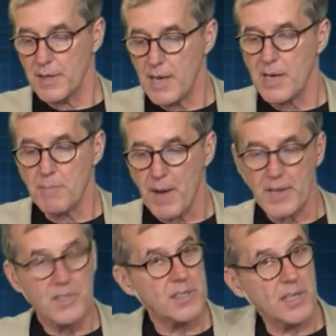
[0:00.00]
heat
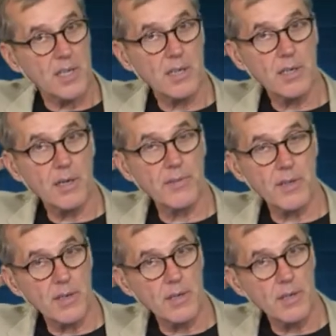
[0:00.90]
capacity of
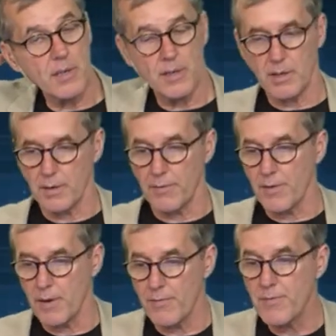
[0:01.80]

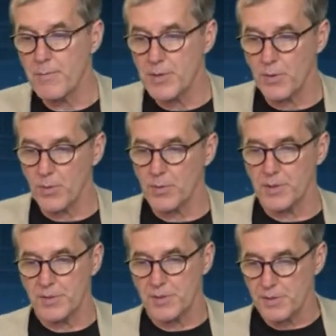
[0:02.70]
the
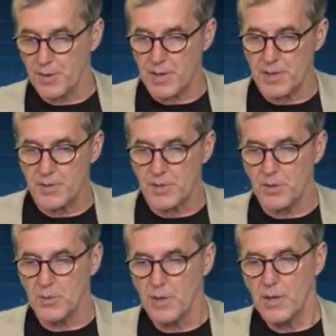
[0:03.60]
material is. All right, and
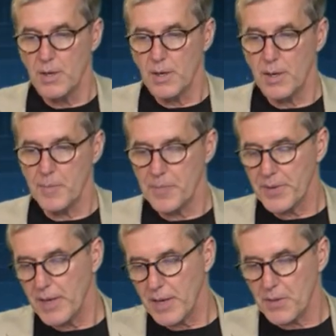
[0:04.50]
so
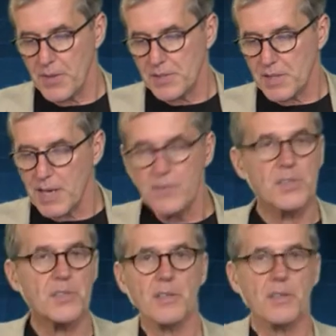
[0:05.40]
that's kind of
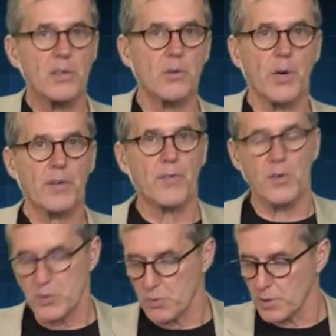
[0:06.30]
just a quick
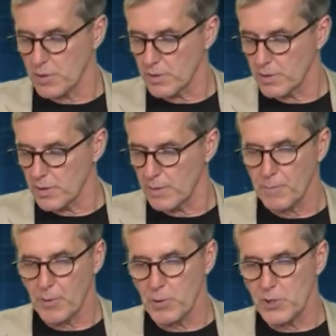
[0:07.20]
first order
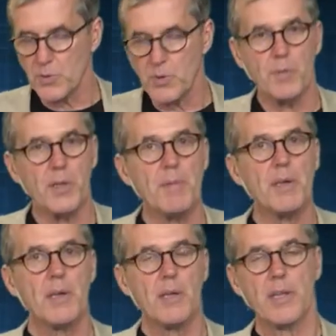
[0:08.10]
approach to it. But let
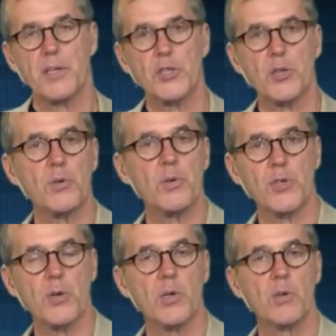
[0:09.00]
me
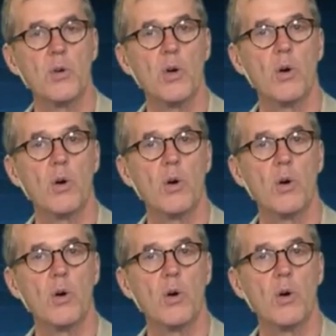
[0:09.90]
show you